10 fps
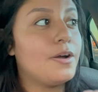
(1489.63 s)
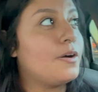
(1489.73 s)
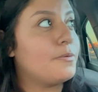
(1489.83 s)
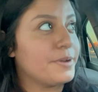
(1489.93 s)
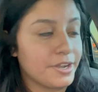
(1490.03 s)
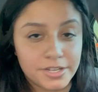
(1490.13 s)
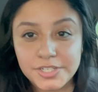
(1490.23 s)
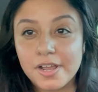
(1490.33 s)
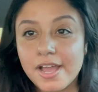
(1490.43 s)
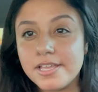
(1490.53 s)
Oh my gosh,
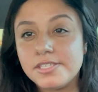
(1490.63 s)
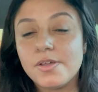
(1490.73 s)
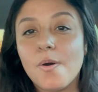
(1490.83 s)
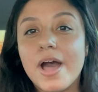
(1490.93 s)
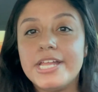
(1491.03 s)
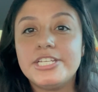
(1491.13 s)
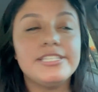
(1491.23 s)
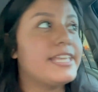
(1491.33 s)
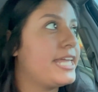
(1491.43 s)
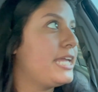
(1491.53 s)
you guys. So I
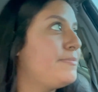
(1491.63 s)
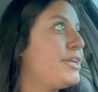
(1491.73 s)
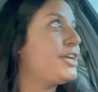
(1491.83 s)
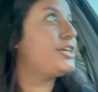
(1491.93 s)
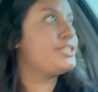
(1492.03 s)
just came here